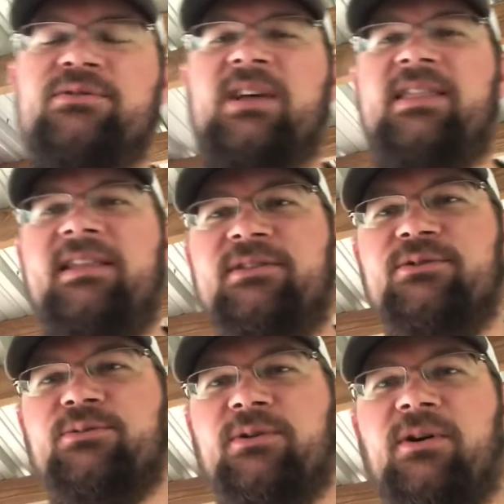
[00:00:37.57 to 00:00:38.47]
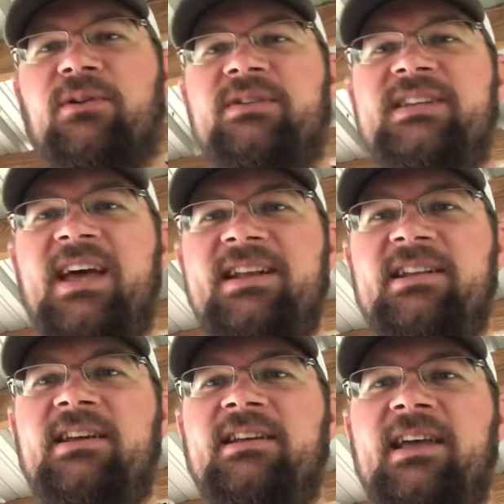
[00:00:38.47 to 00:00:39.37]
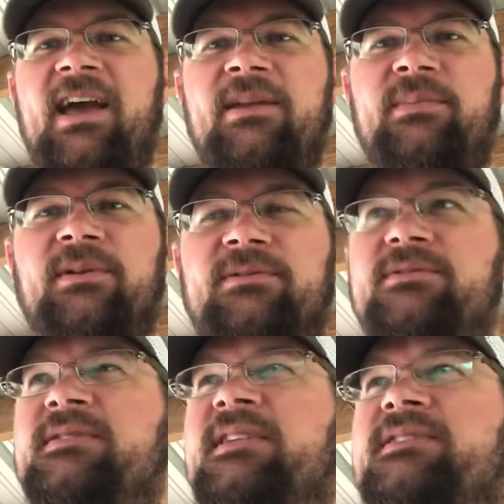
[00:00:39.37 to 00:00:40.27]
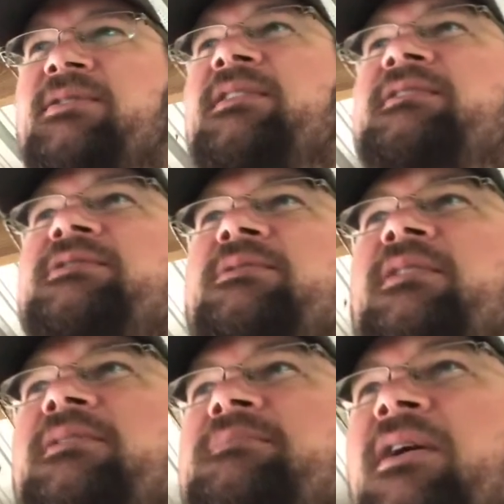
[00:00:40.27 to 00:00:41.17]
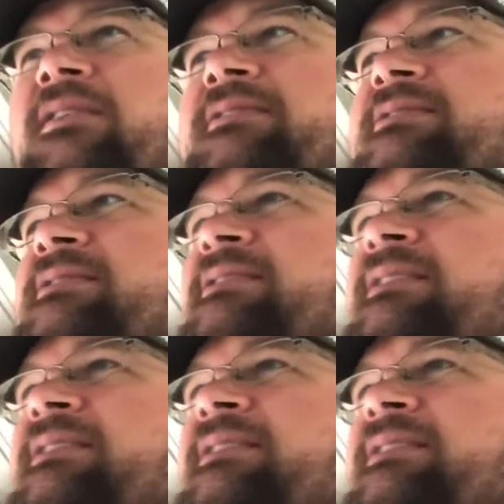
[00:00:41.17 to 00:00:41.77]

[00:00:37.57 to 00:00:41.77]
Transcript: I think those were called tent caterpillars, and they turn into moths.